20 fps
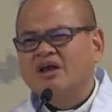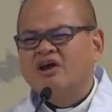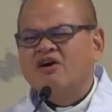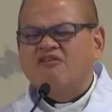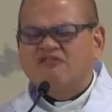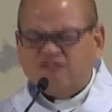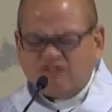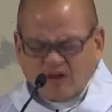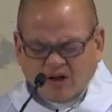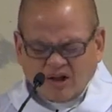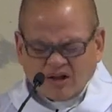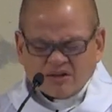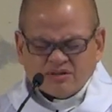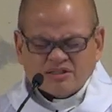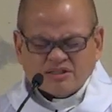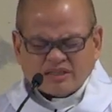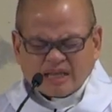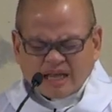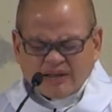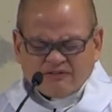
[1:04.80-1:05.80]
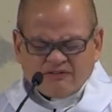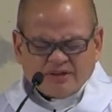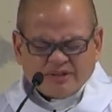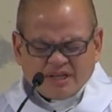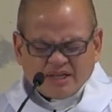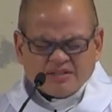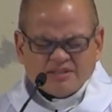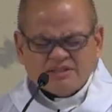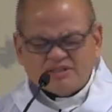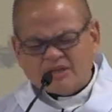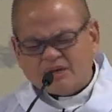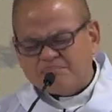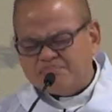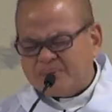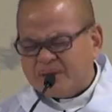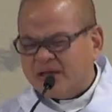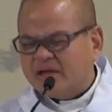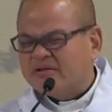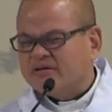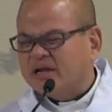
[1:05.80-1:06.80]
false evidence
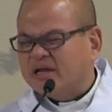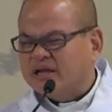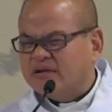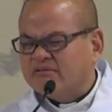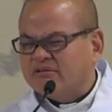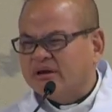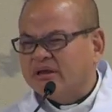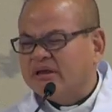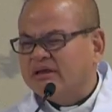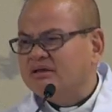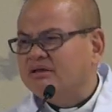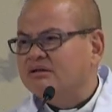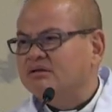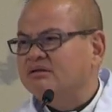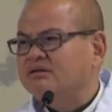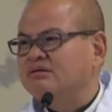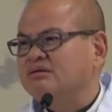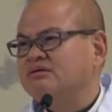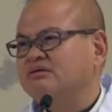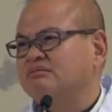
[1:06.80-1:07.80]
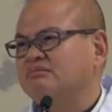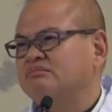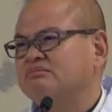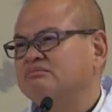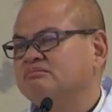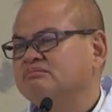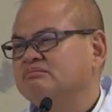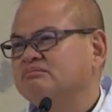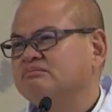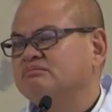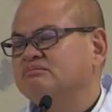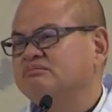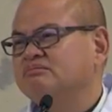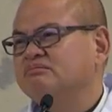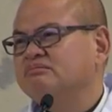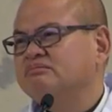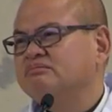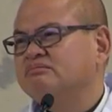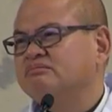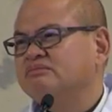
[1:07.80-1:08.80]
appearing real.
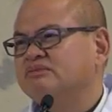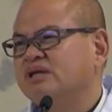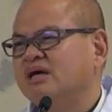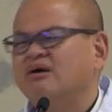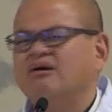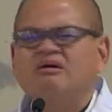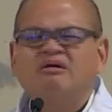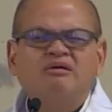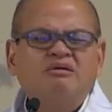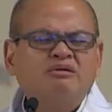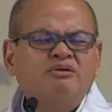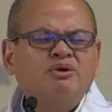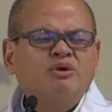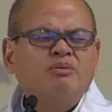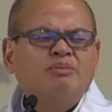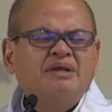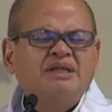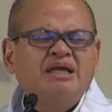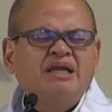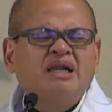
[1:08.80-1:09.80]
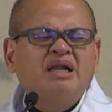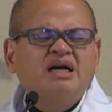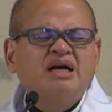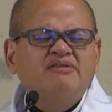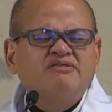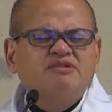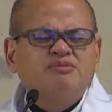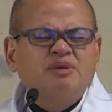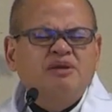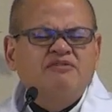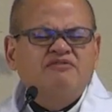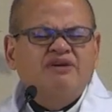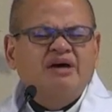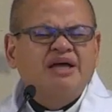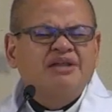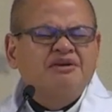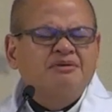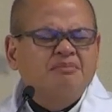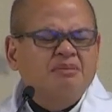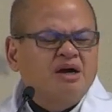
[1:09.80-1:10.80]
Oh, nobody loves me,
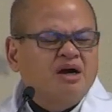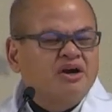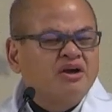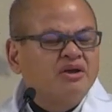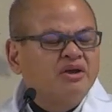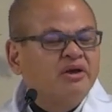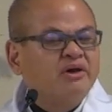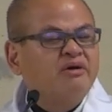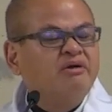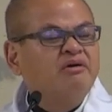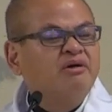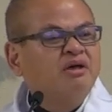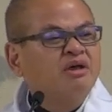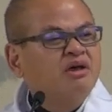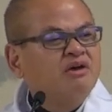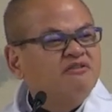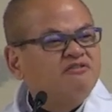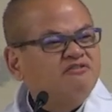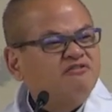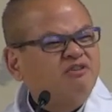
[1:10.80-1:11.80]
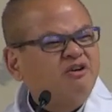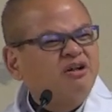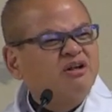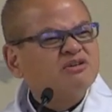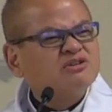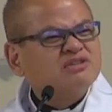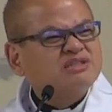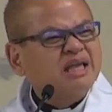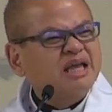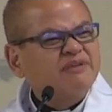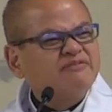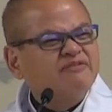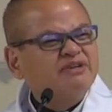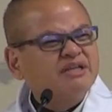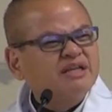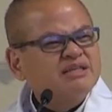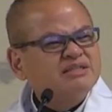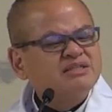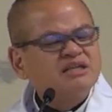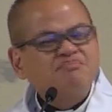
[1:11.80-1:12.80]
Father Mario. False
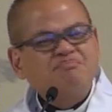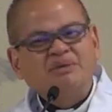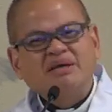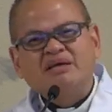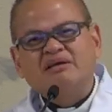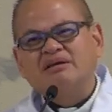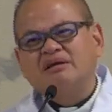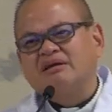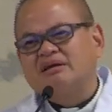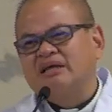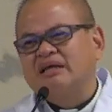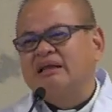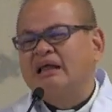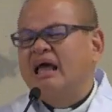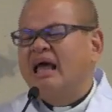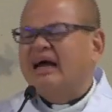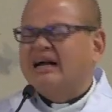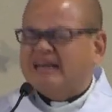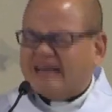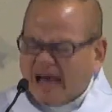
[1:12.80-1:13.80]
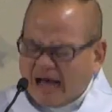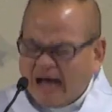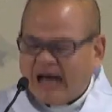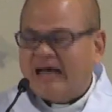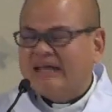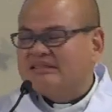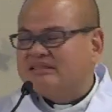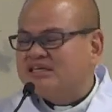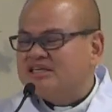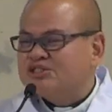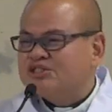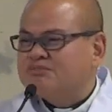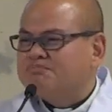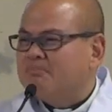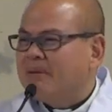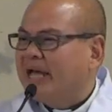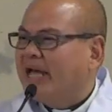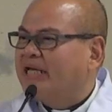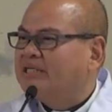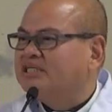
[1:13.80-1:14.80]
evidence appearing real. God is
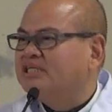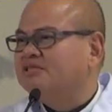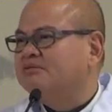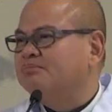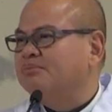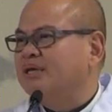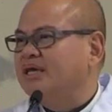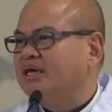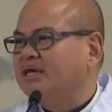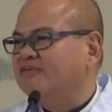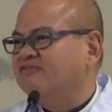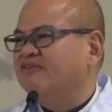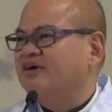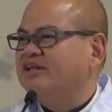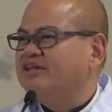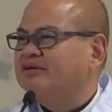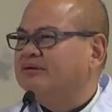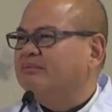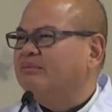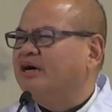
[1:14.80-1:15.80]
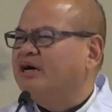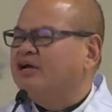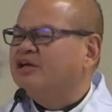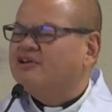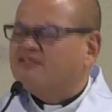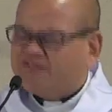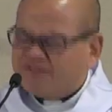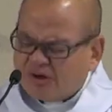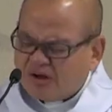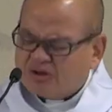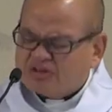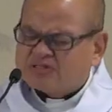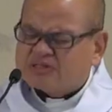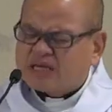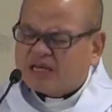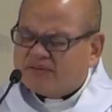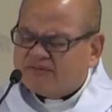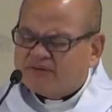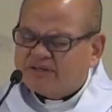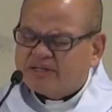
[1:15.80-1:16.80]
mad at me, Father Mario. False
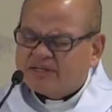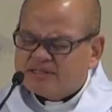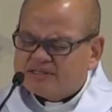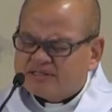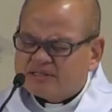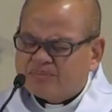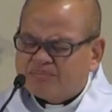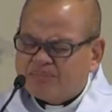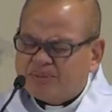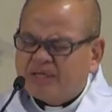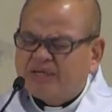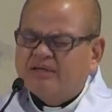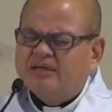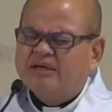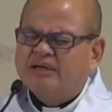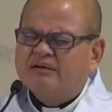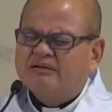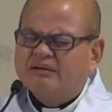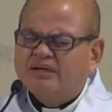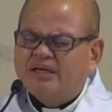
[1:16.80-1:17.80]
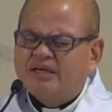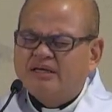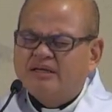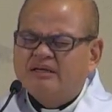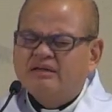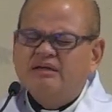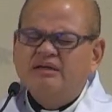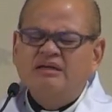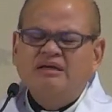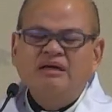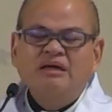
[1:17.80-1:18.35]
evidence appearing real.